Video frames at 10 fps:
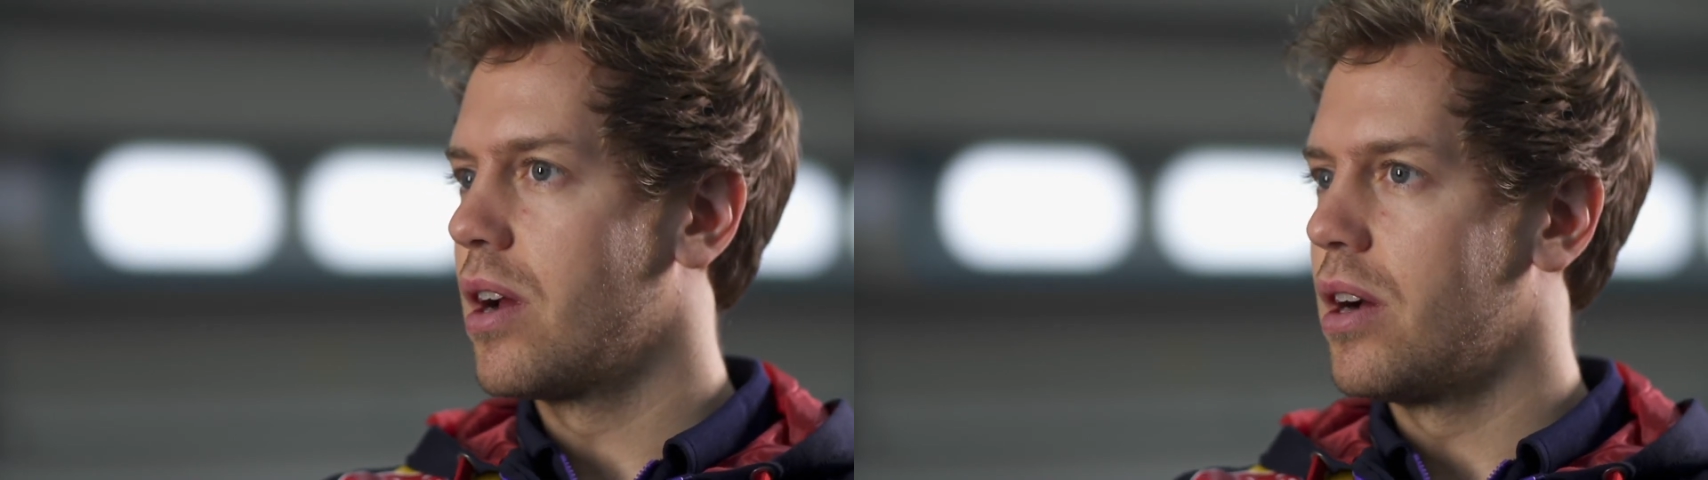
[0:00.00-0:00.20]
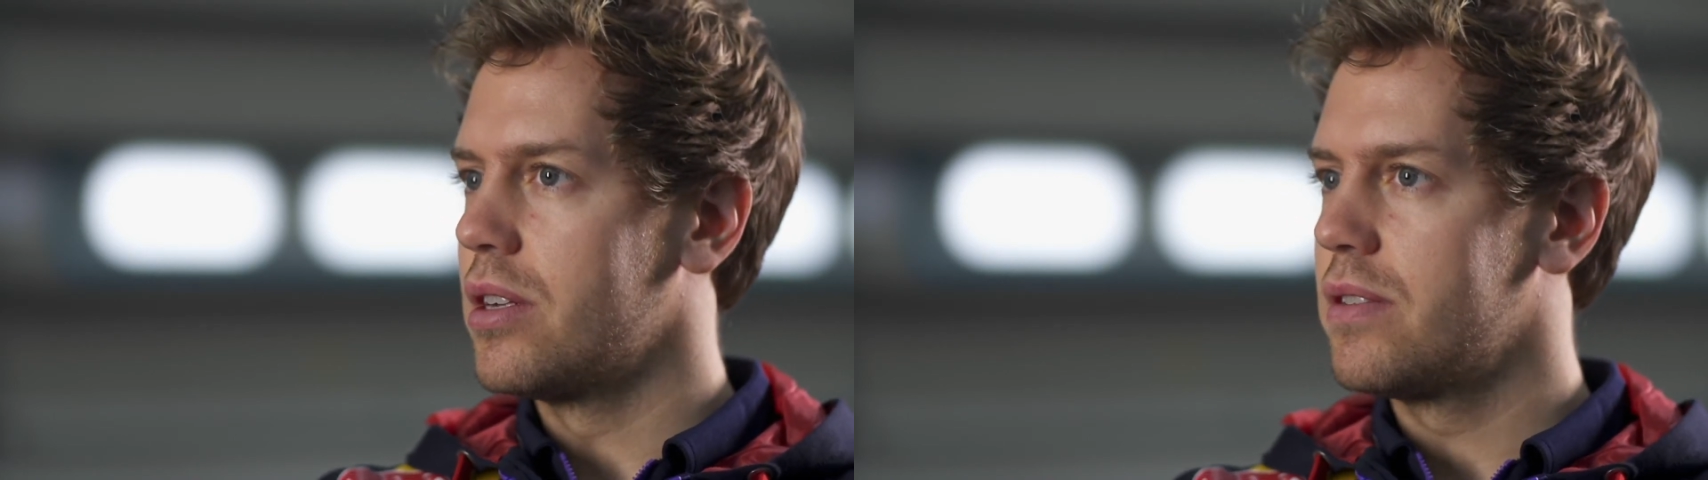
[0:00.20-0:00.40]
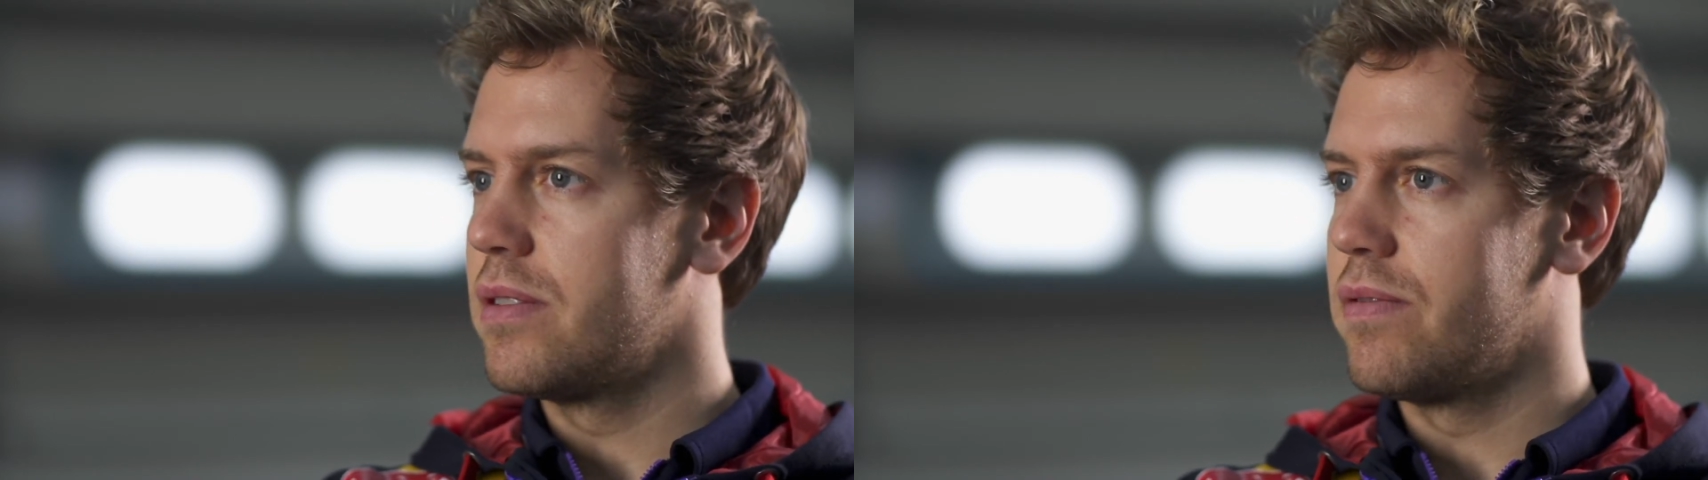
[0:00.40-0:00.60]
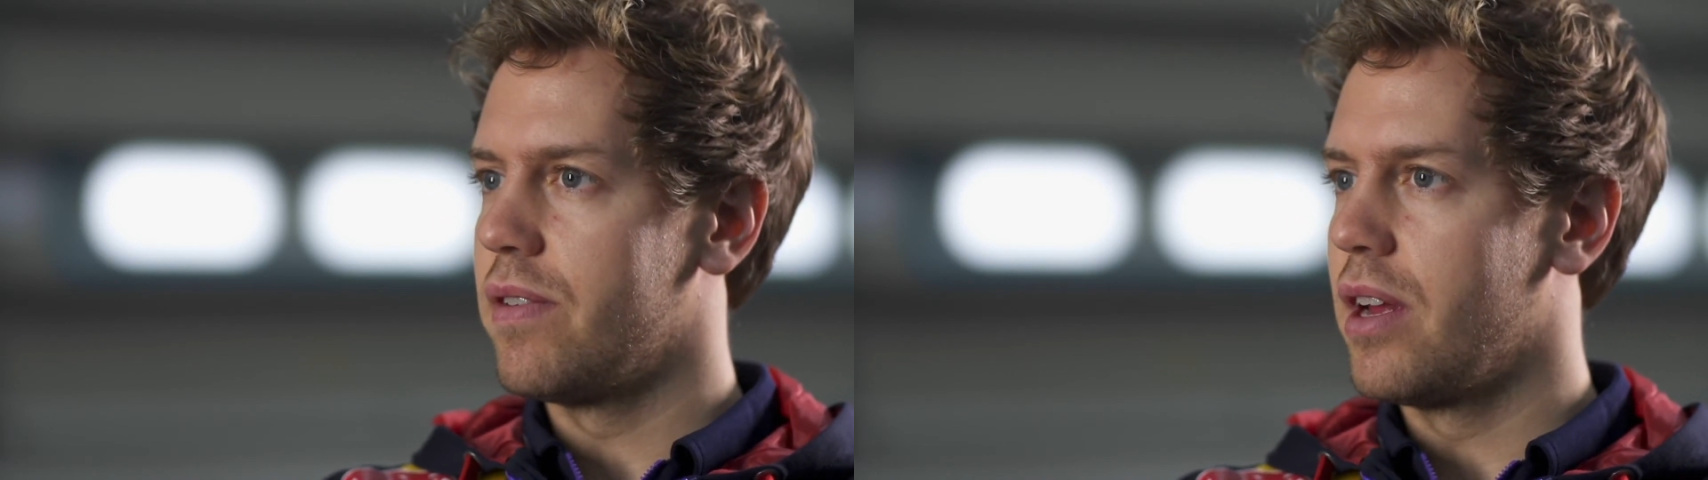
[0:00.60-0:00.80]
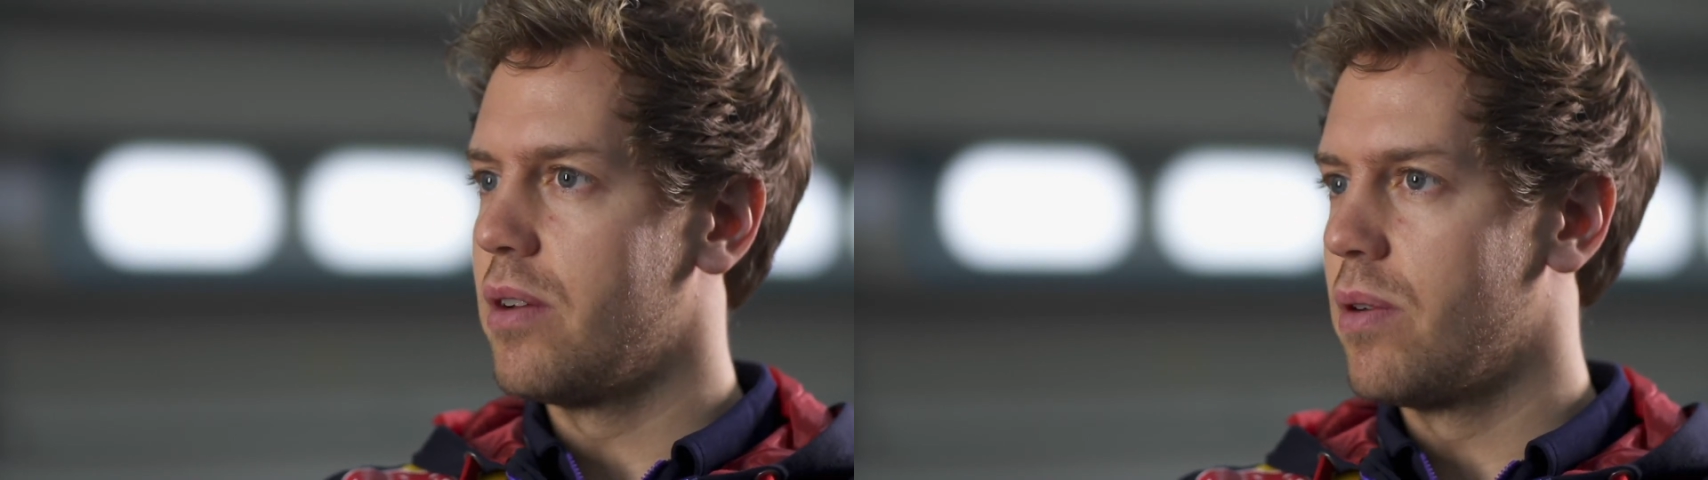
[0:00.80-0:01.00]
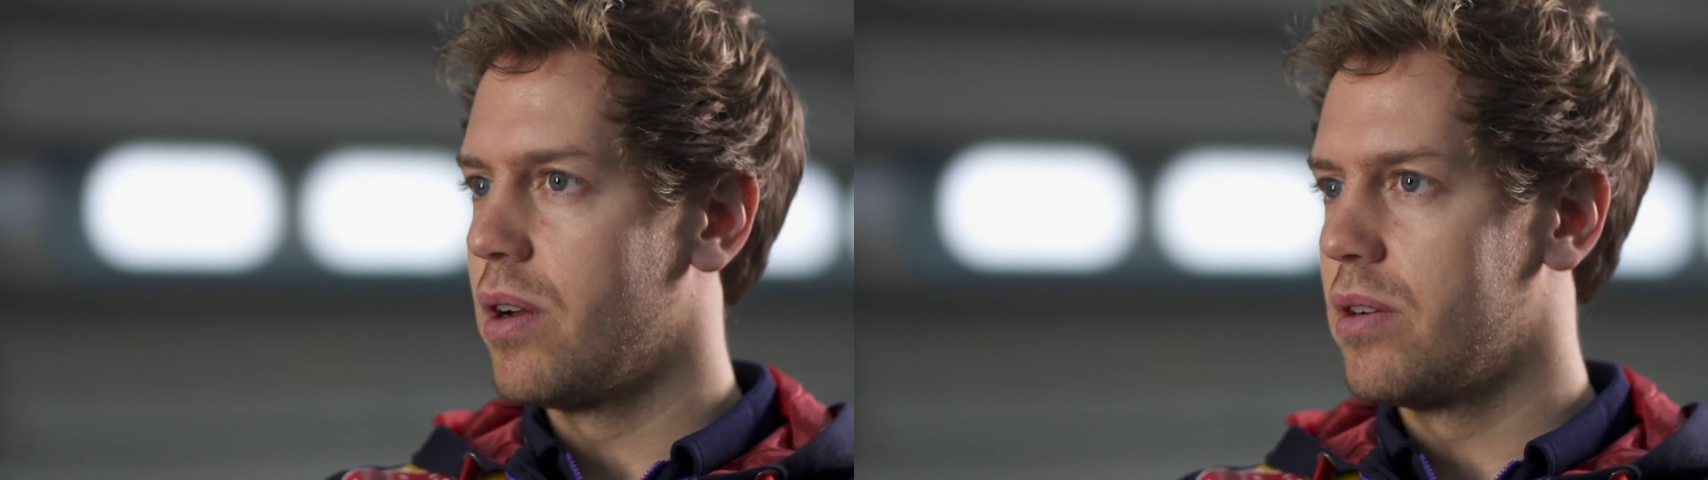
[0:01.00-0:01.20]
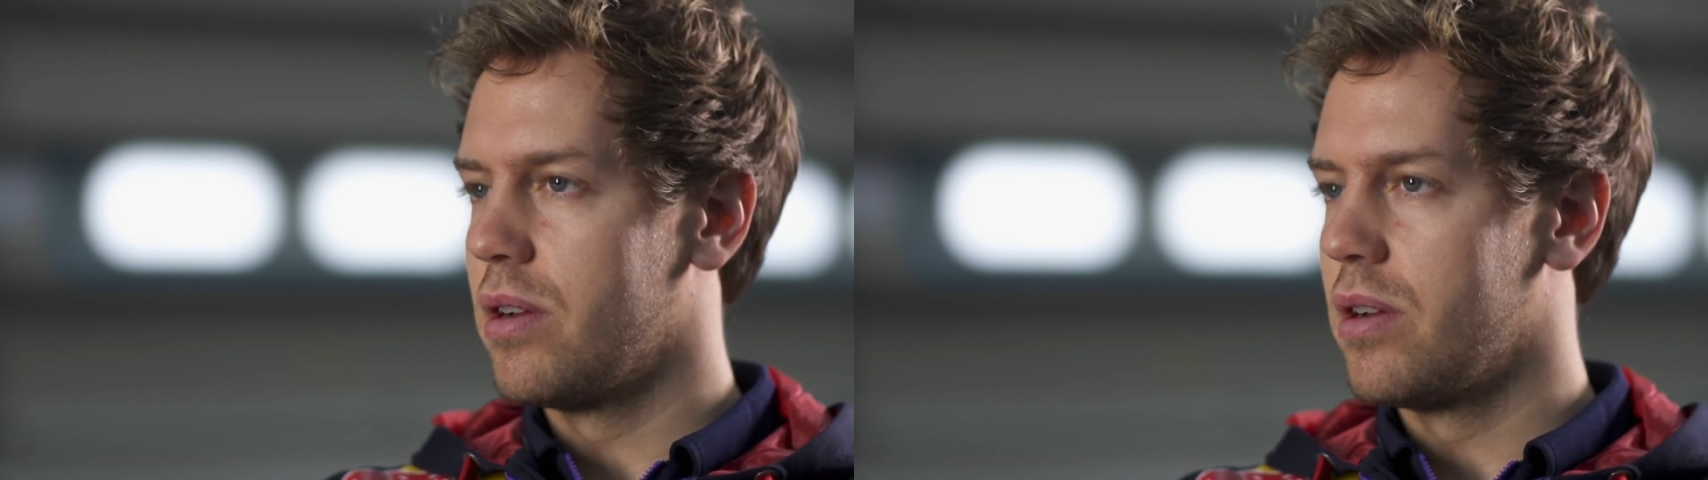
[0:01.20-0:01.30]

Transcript: cars fairly well.